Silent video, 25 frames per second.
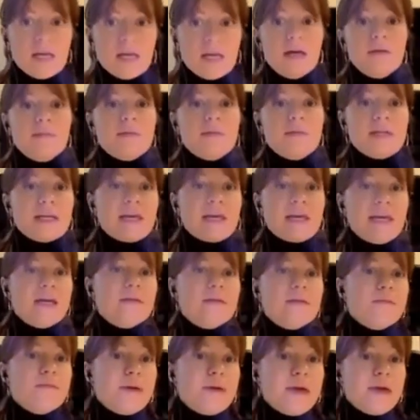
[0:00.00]
But
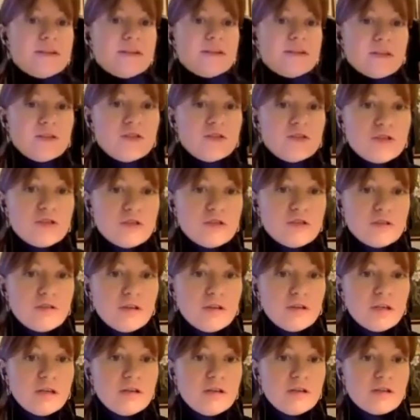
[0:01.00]
again, pay attention to the
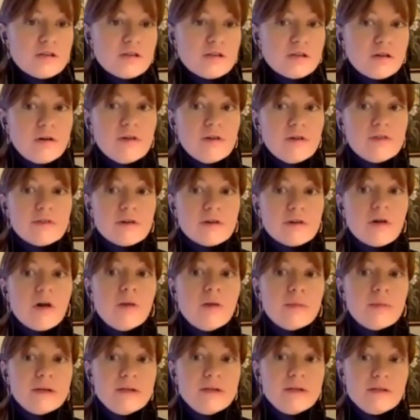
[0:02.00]
use of
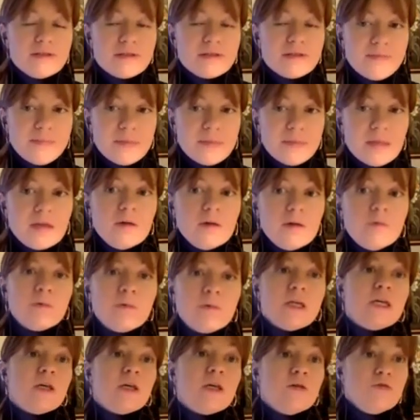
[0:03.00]
commas. We
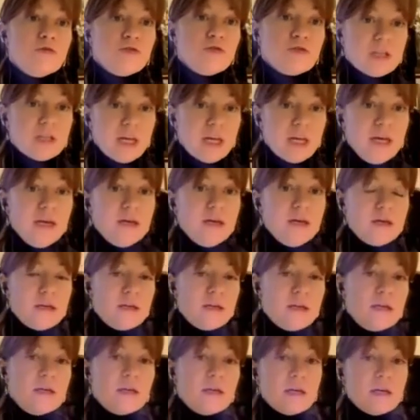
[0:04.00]
usually
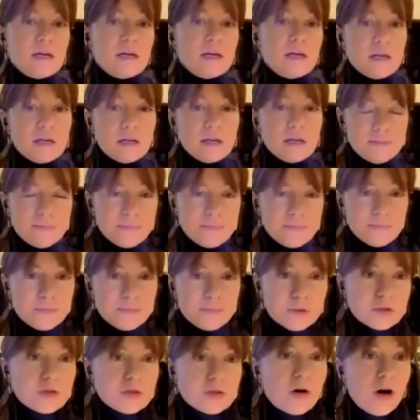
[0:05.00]

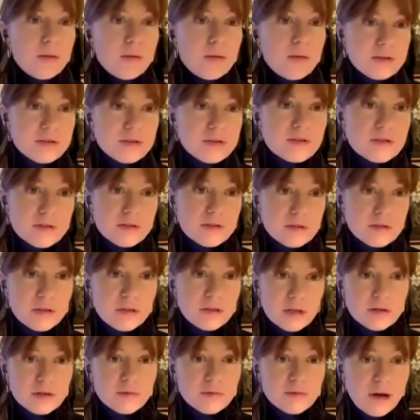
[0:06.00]
put commas
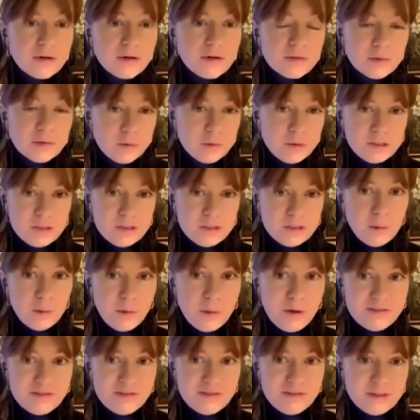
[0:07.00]
around the word
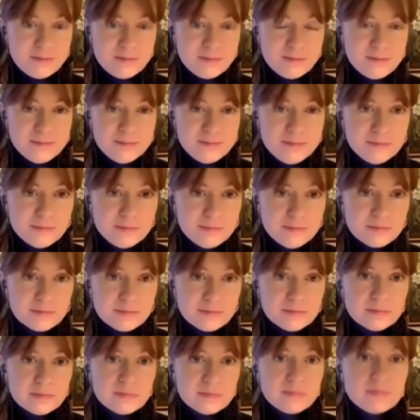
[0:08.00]
however.
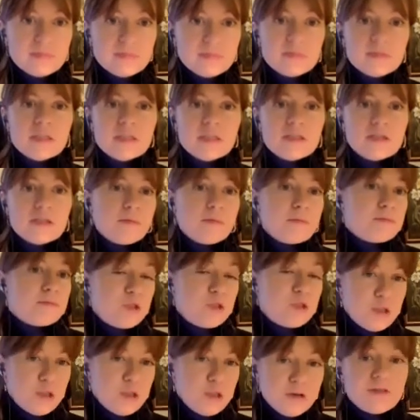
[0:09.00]
So
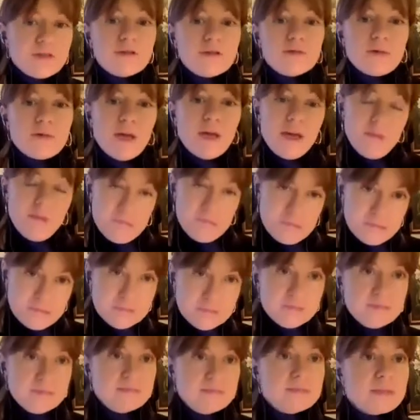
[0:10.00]
2 and 3
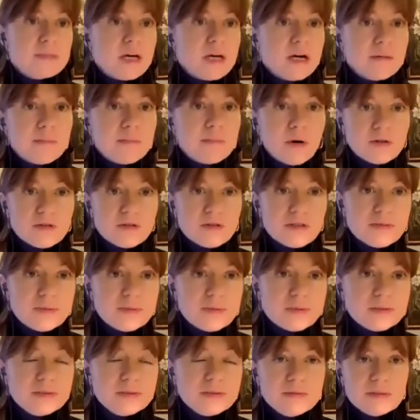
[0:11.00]
are
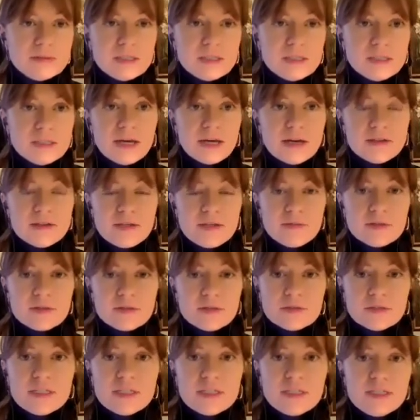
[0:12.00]
possible in academic
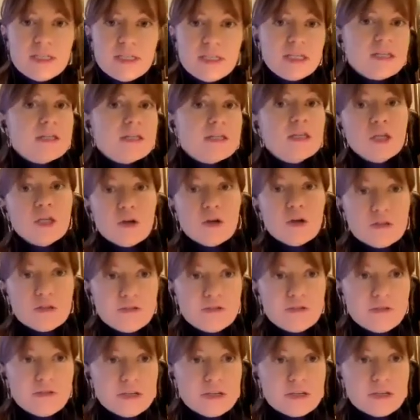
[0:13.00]
writing, not the
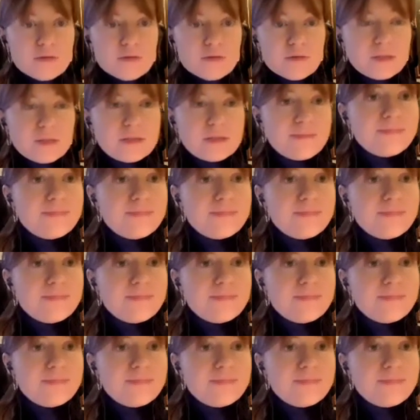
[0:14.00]
first one.